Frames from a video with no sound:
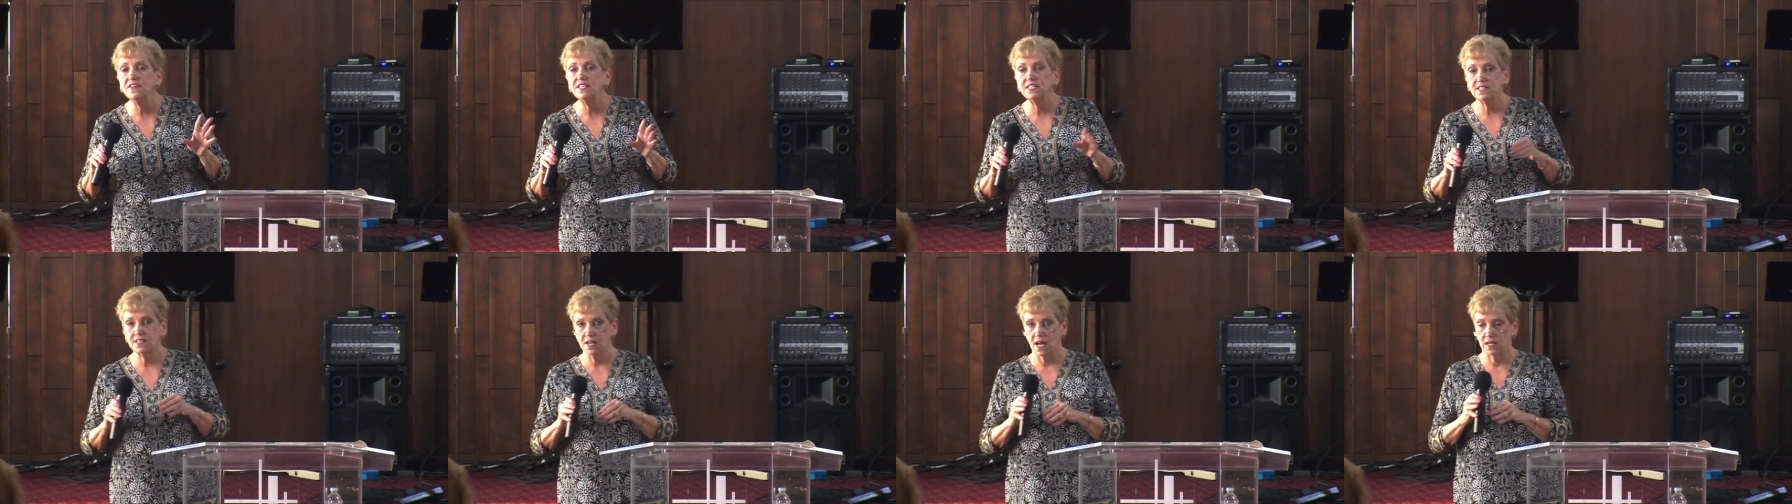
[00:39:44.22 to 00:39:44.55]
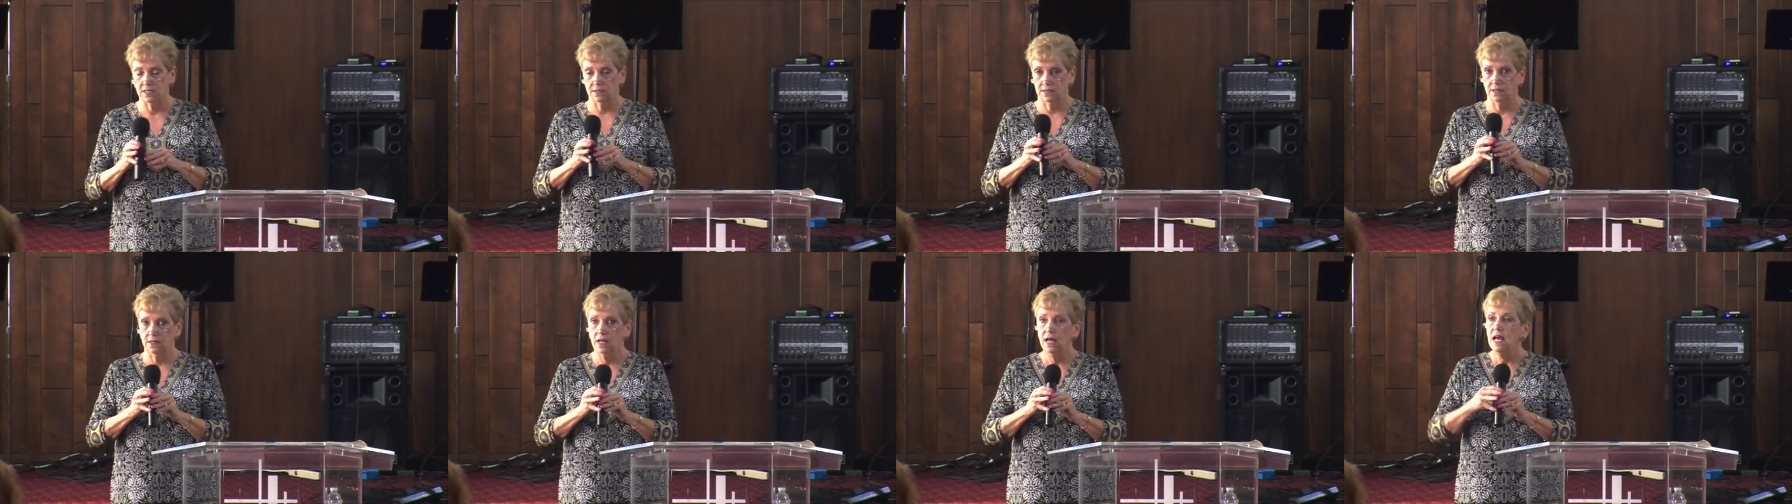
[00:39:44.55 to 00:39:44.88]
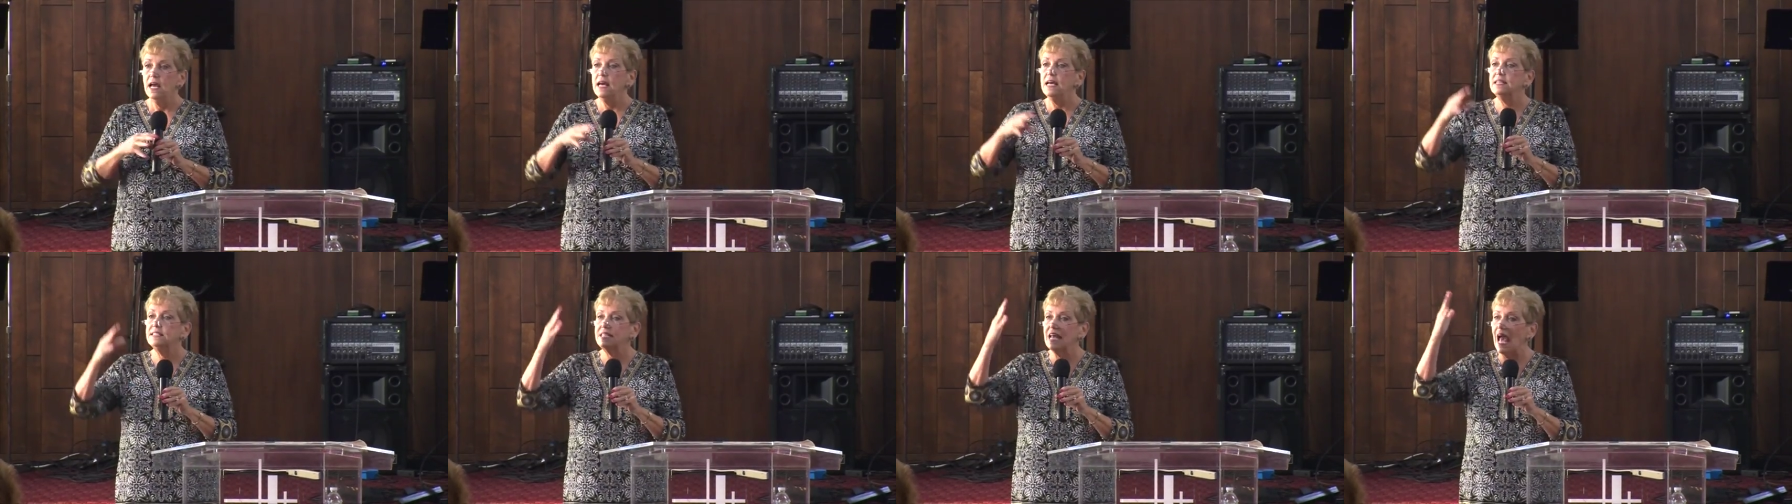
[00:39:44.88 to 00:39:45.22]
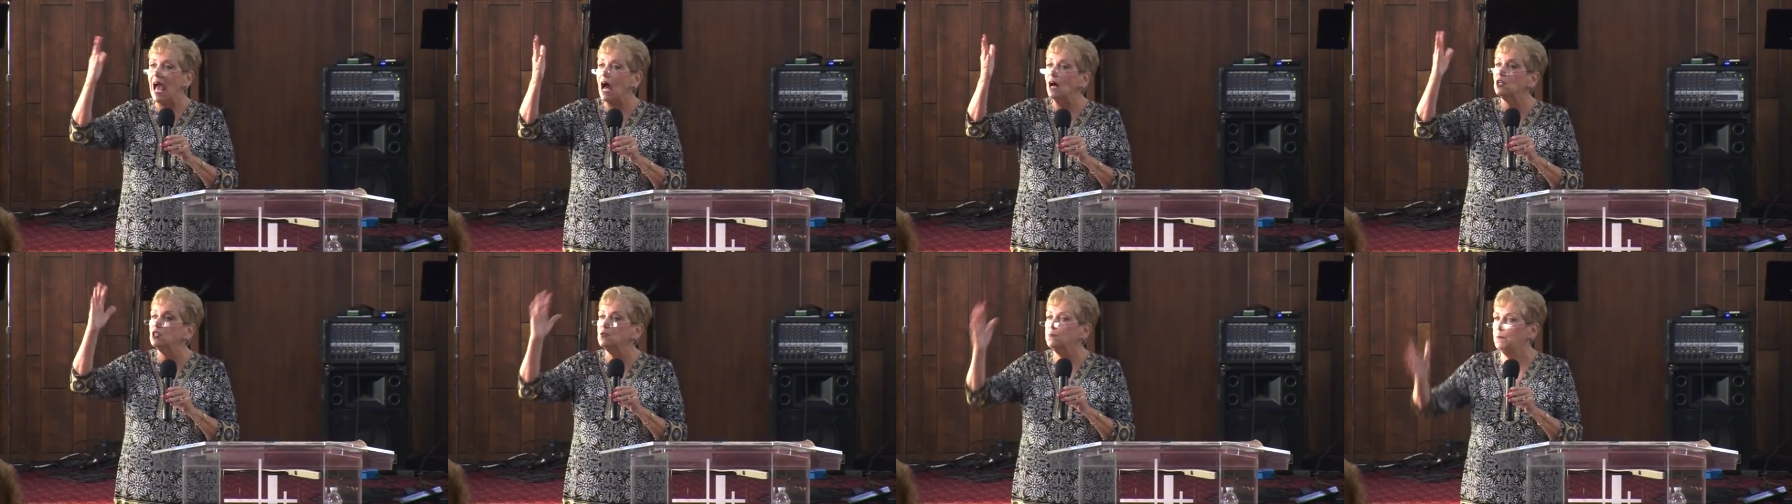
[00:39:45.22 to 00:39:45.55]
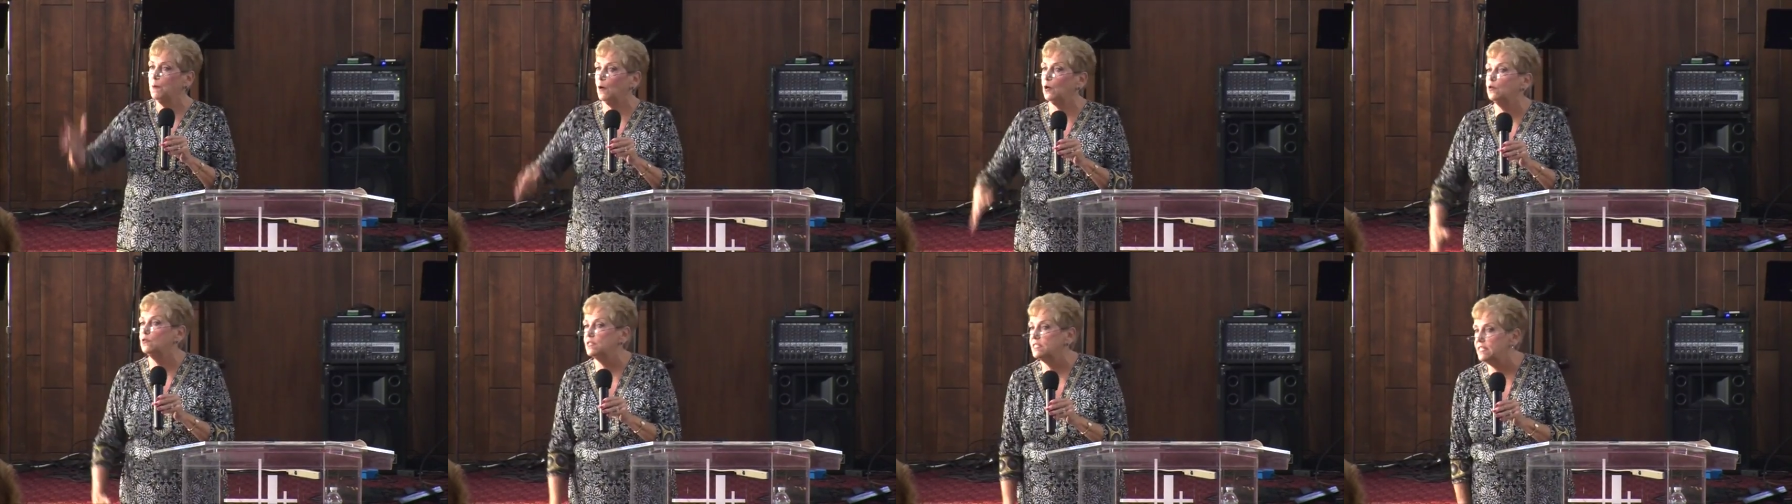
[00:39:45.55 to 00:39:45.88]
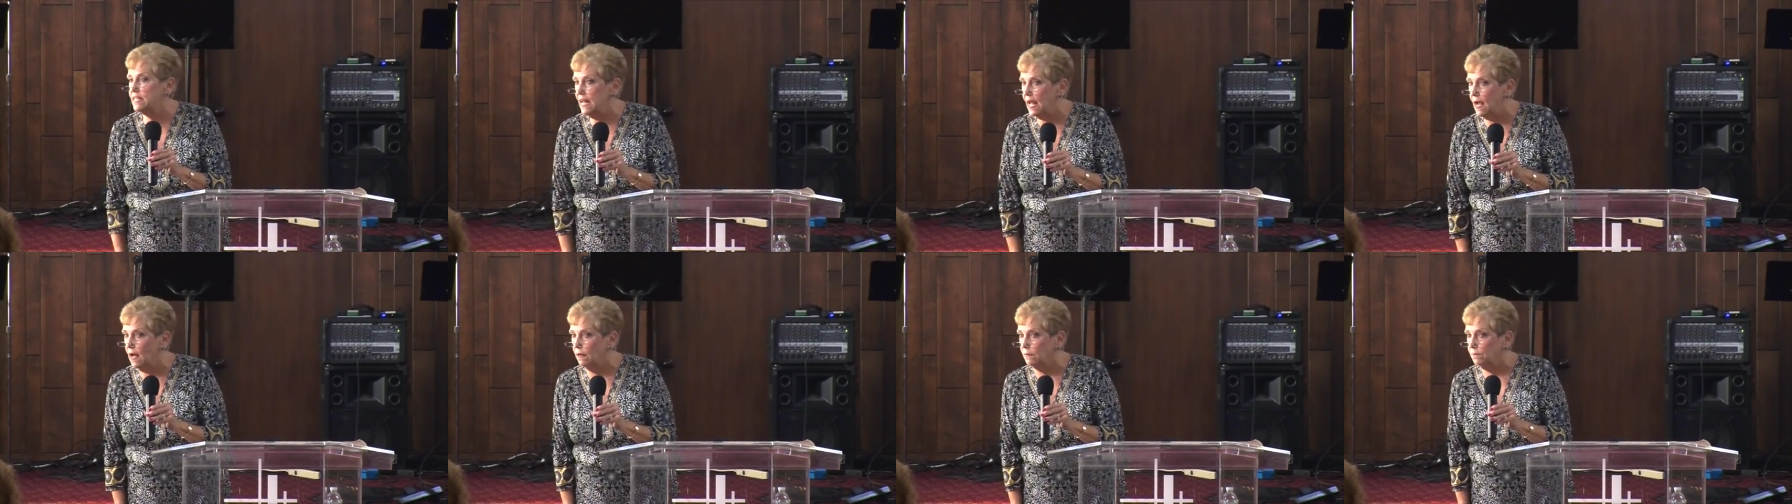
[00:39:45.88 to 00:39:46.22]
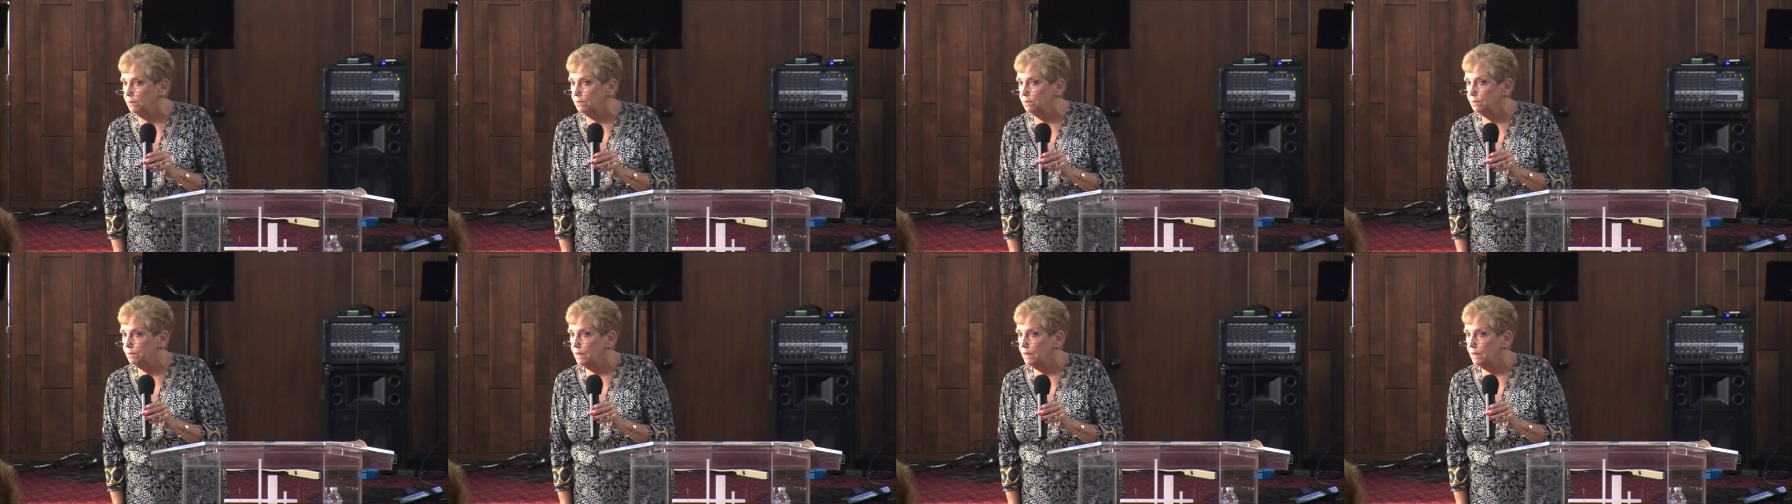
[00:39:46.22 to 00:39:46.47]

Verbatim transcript: a sudden, his house burns down.